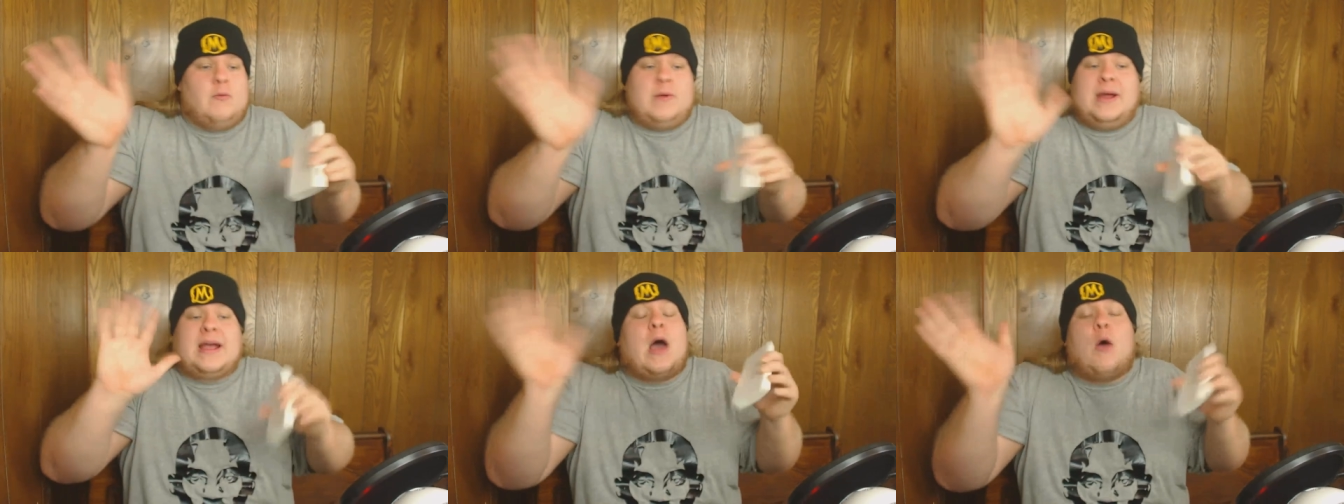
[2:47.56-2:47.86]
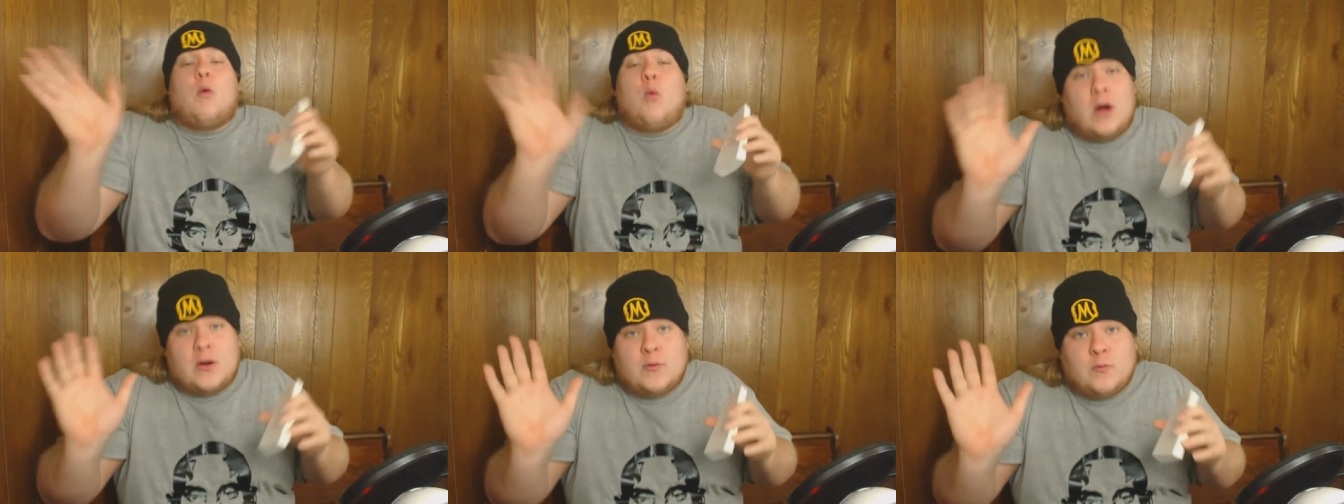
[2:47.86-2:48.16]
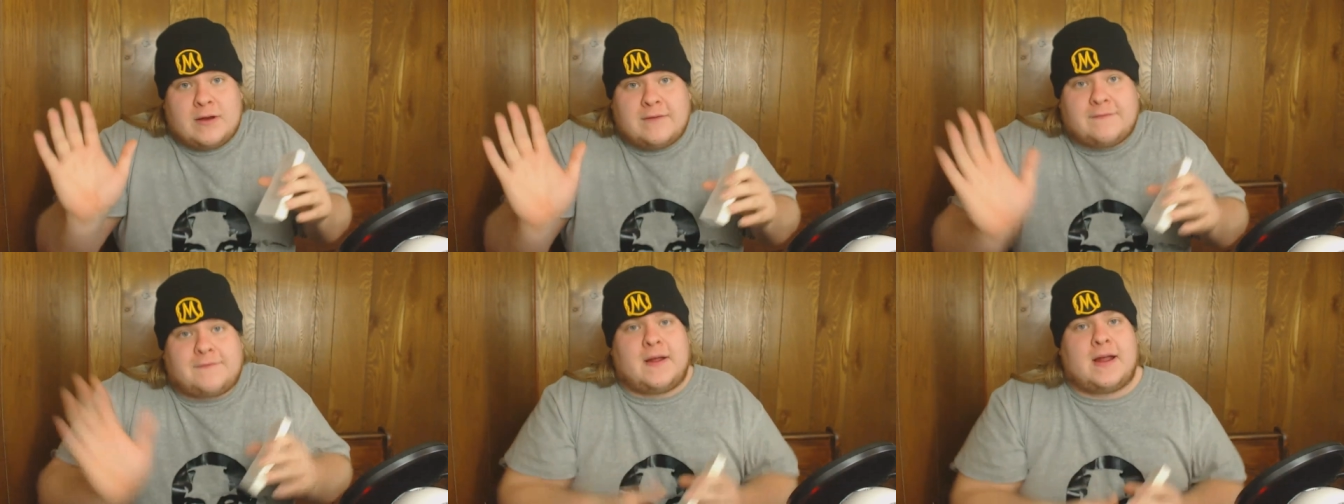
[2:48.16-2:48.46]
we got
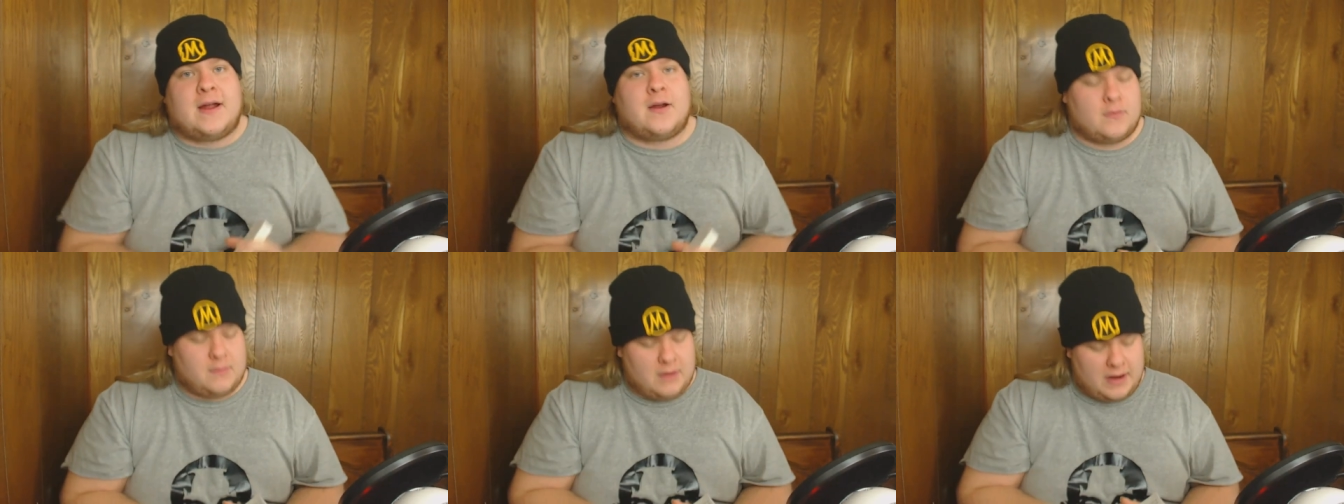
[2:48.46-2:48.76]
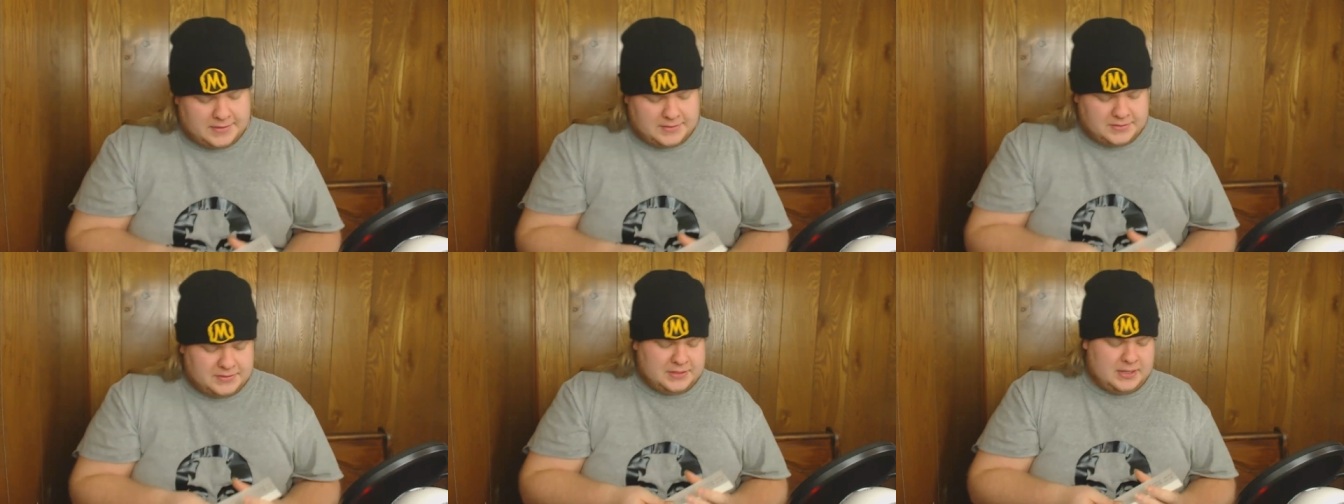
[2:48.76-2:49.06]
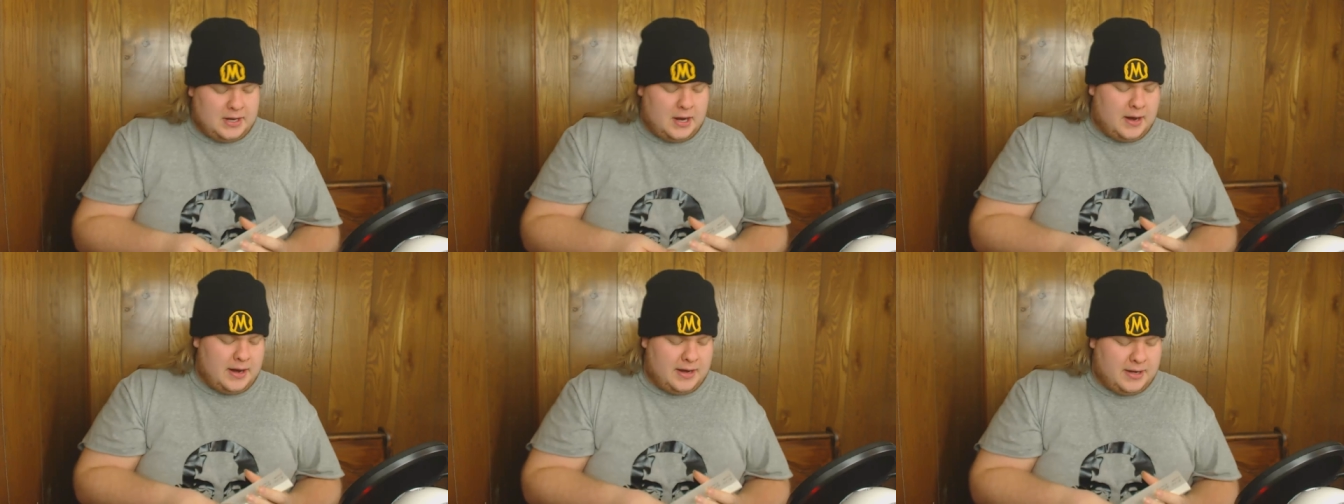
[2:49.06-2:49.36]
one win for Aaron Rodgers.
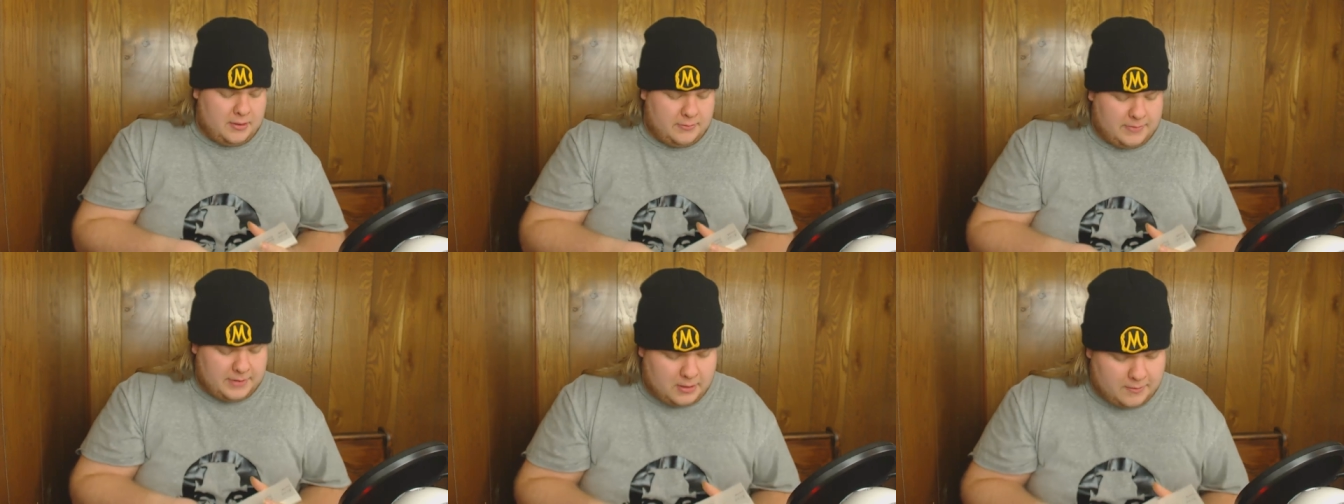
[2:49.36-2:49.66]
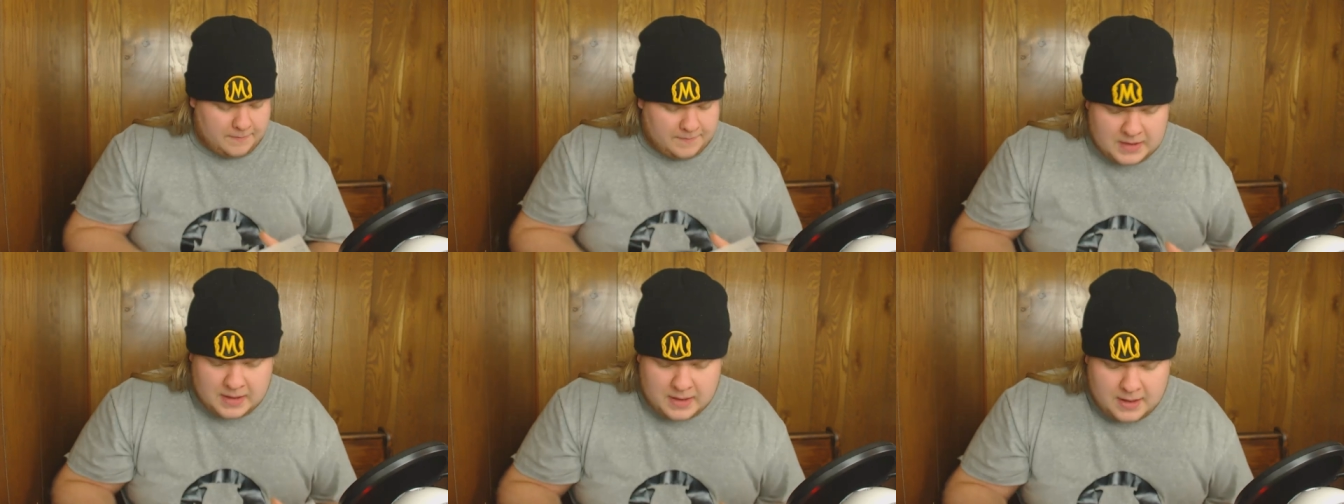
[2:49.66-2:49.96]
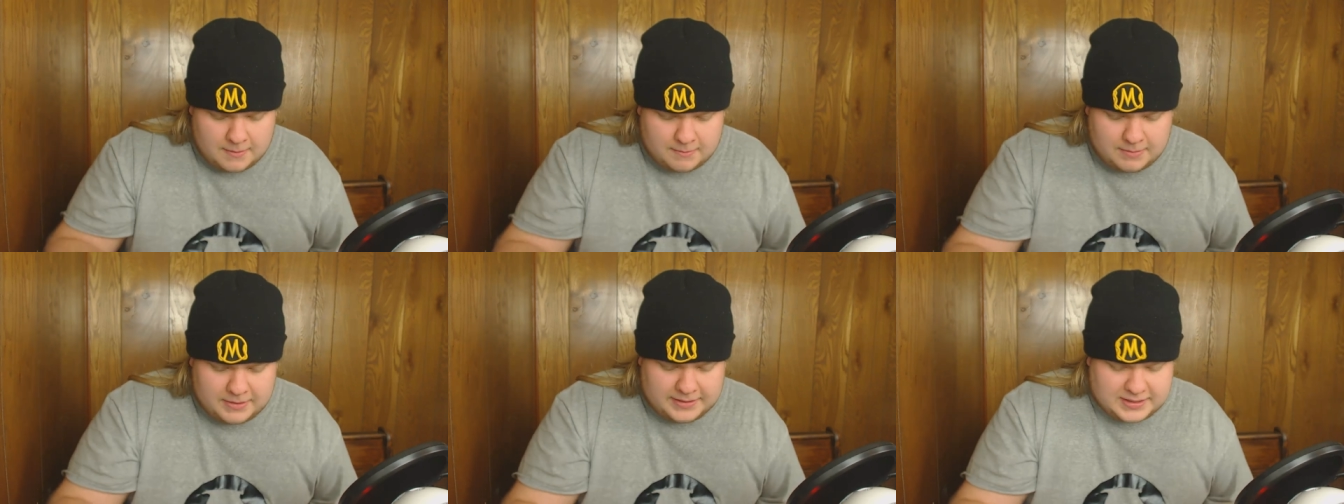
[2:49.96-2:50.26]
All right, here we go.
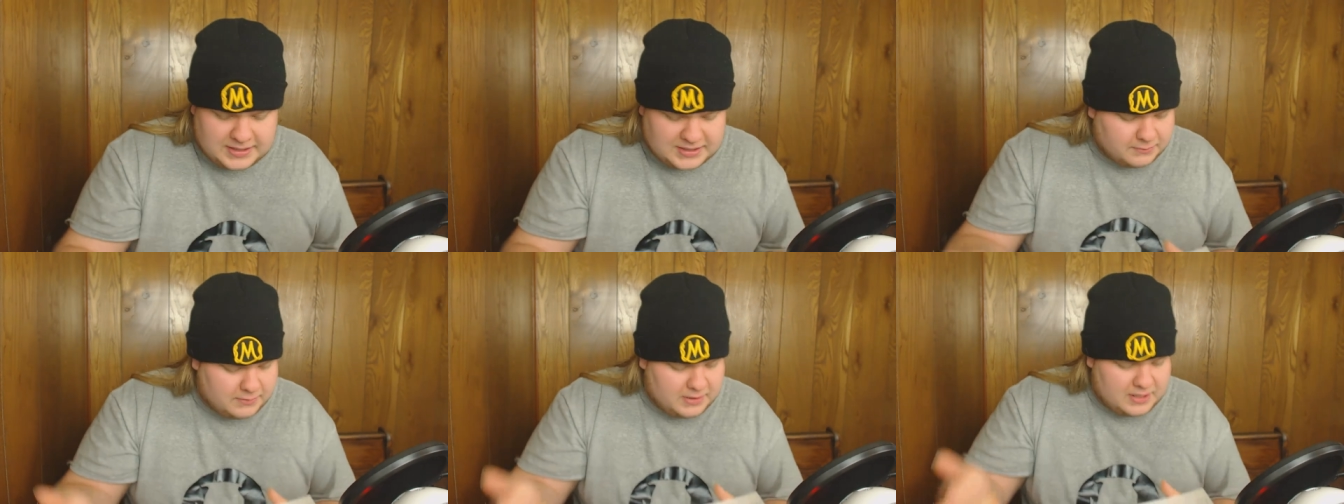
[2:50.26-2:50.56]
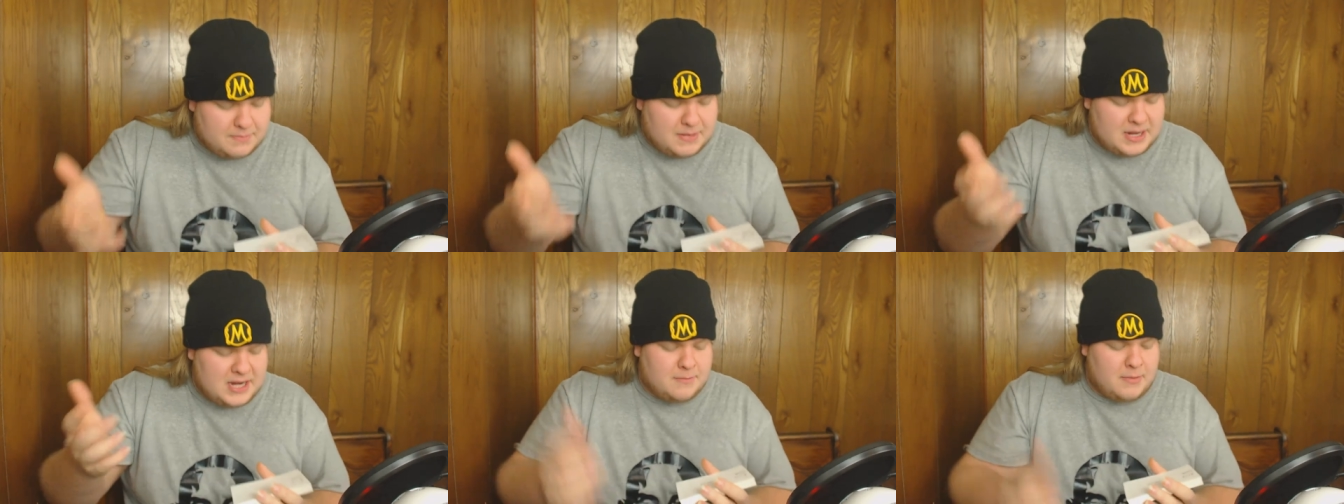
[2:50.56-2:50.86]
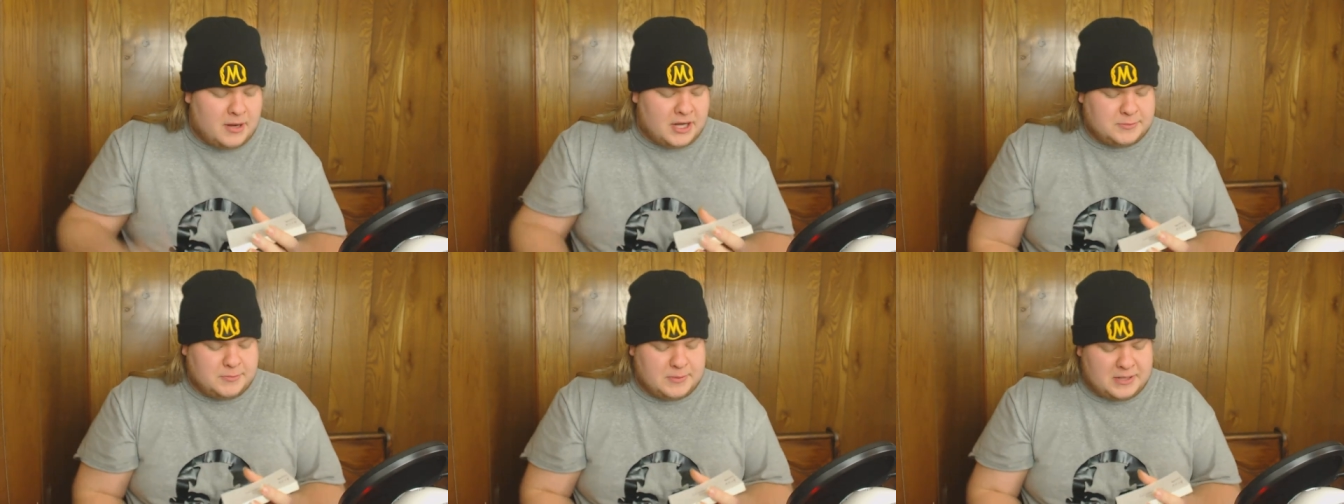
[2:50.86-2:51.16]
But it doesn't really mean
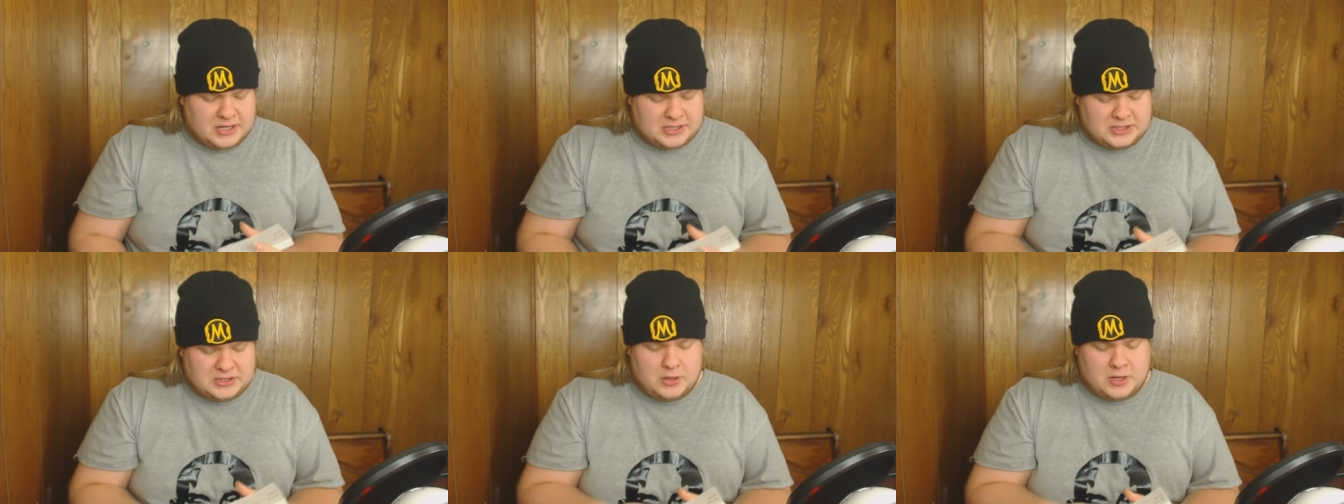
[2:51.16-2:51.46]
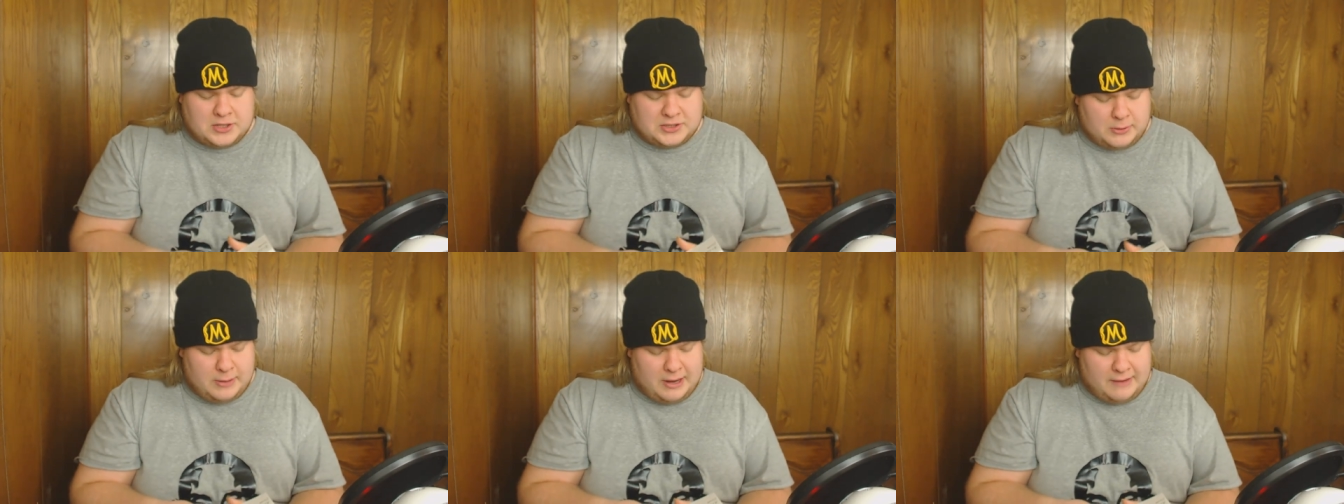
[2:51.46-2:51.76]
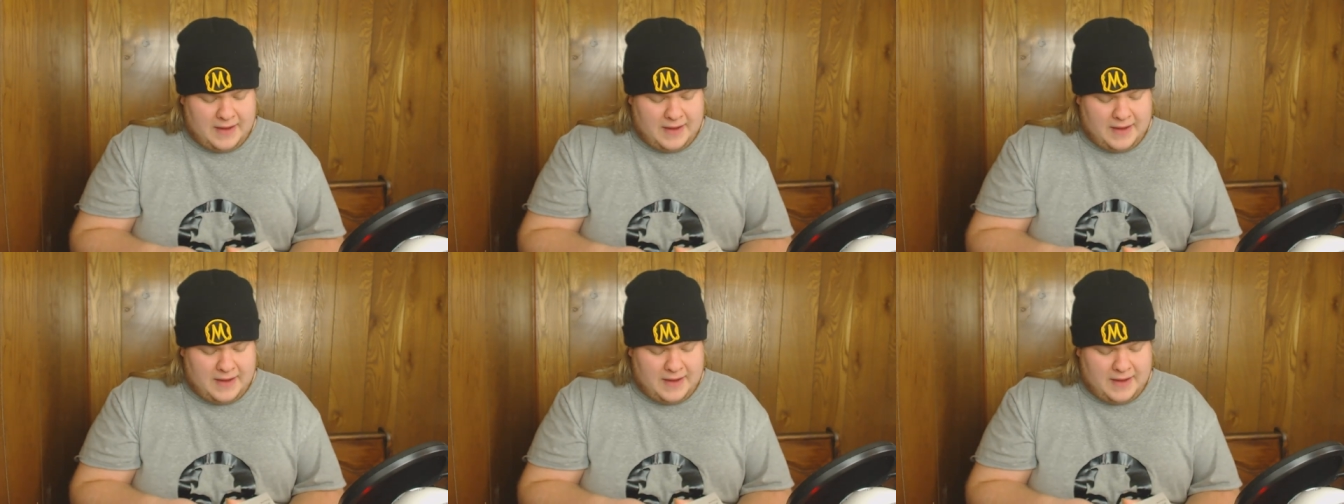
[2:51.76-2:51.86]
much because you also